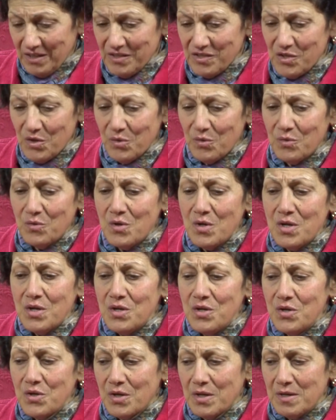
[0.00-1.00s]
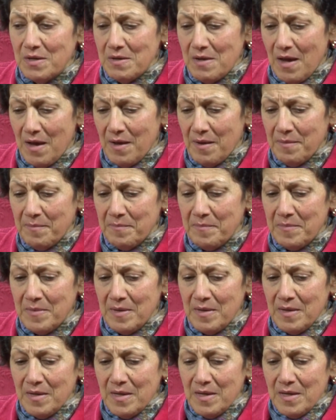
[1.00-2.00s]
So you can,
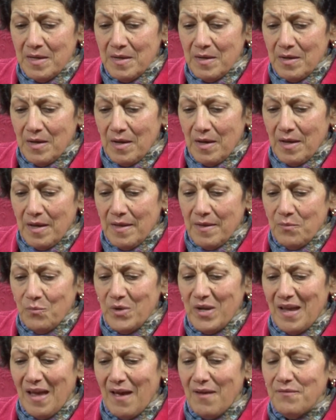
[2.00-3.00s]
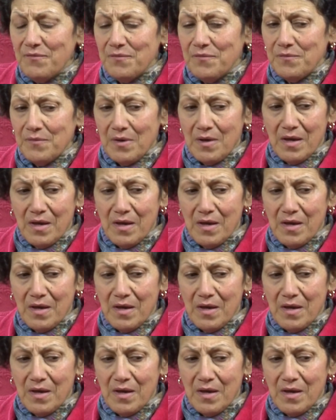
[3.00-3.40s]
we have